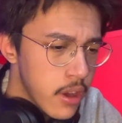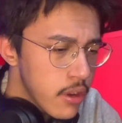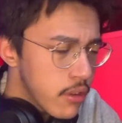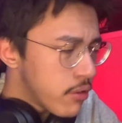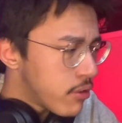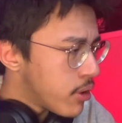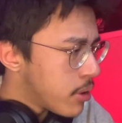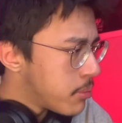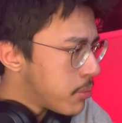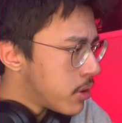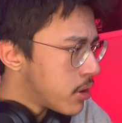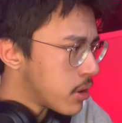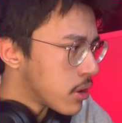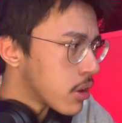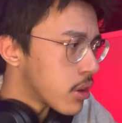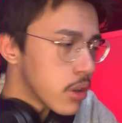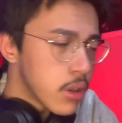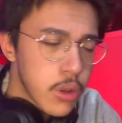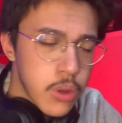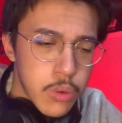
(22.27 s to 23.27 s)
from
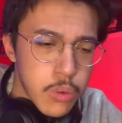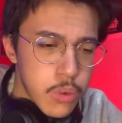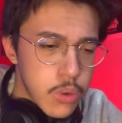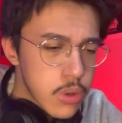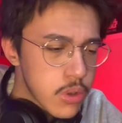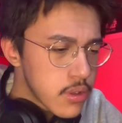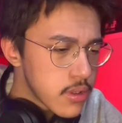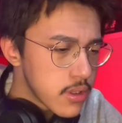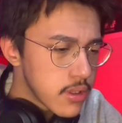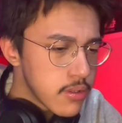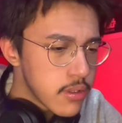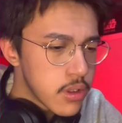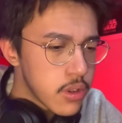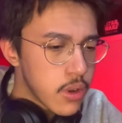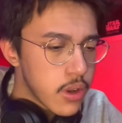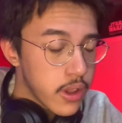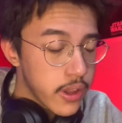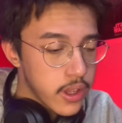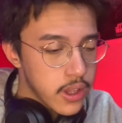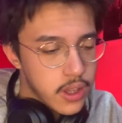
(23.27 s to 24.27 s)
Clone Wars, even though I
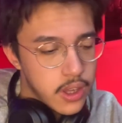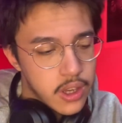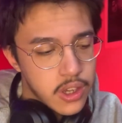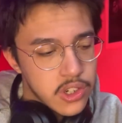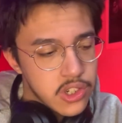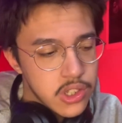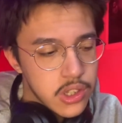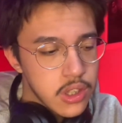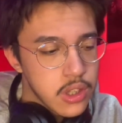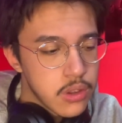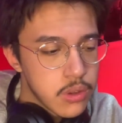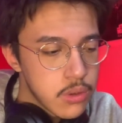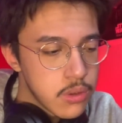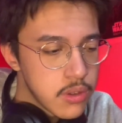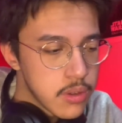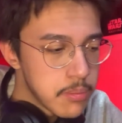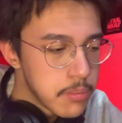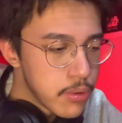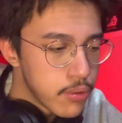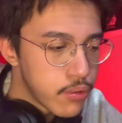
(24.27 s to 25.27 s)
like actually knew
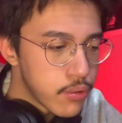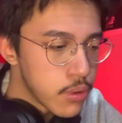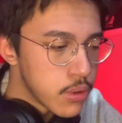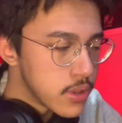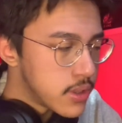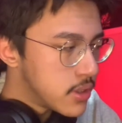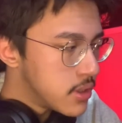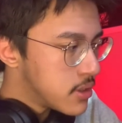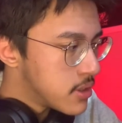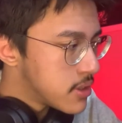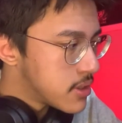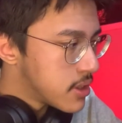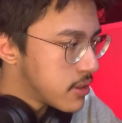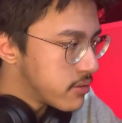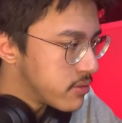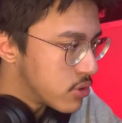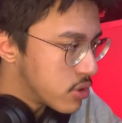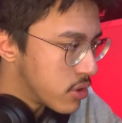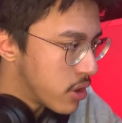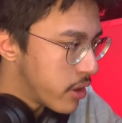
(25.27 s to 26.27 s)
them before season
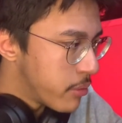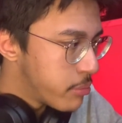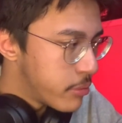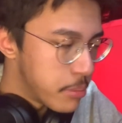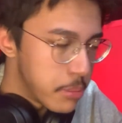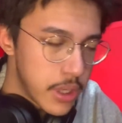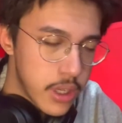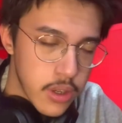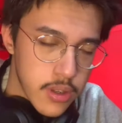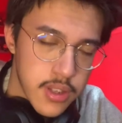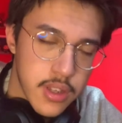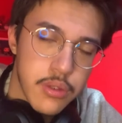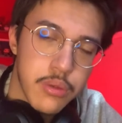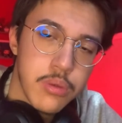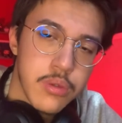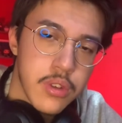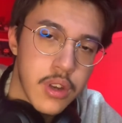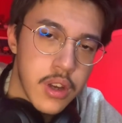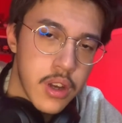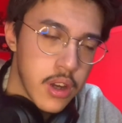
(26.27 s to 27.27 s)
7 dropped, because I
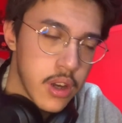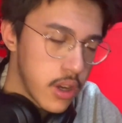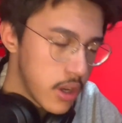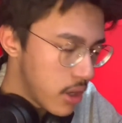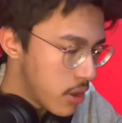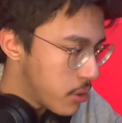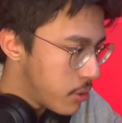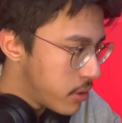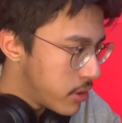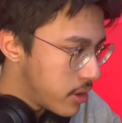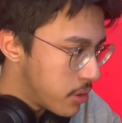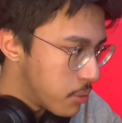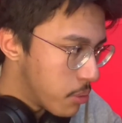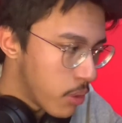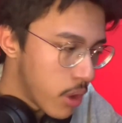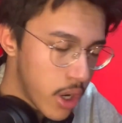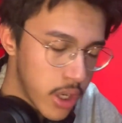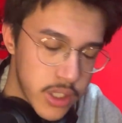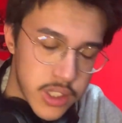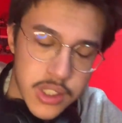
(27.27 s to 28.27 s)
already
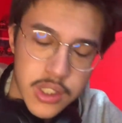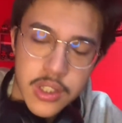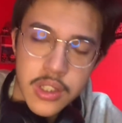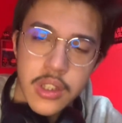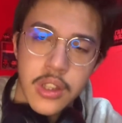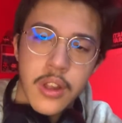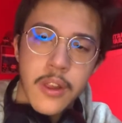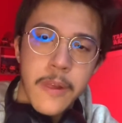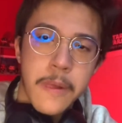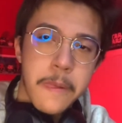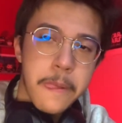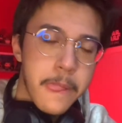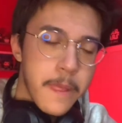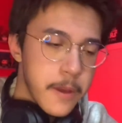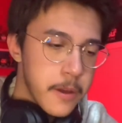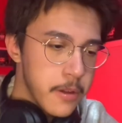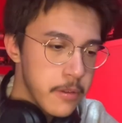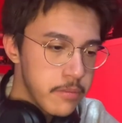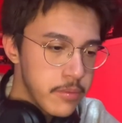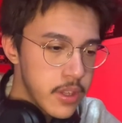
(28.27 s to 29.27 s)
watched the
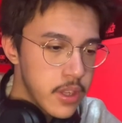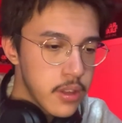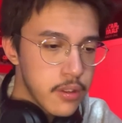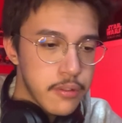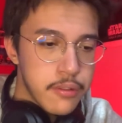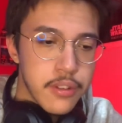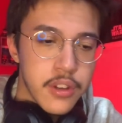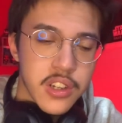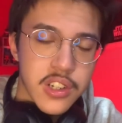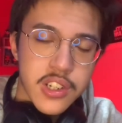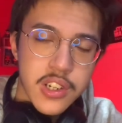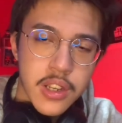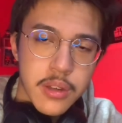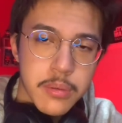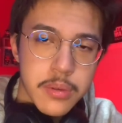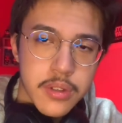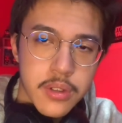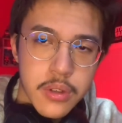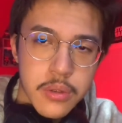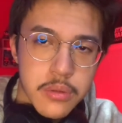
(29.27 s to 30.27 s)
unfinished
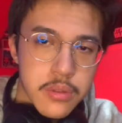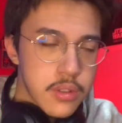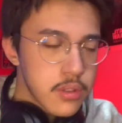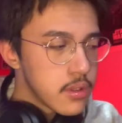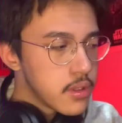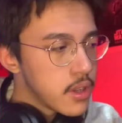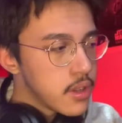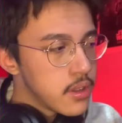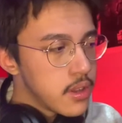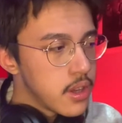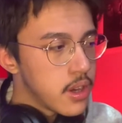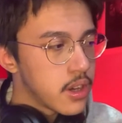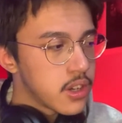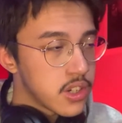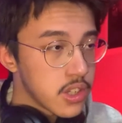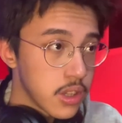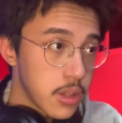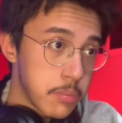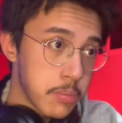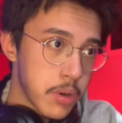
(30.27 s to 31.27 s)
episodes that they
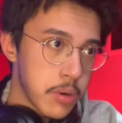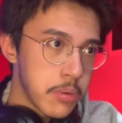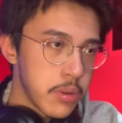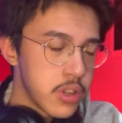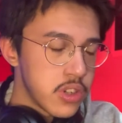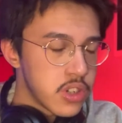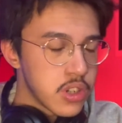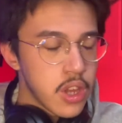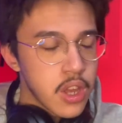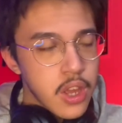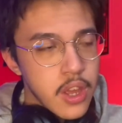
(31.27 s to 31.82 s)
actually published,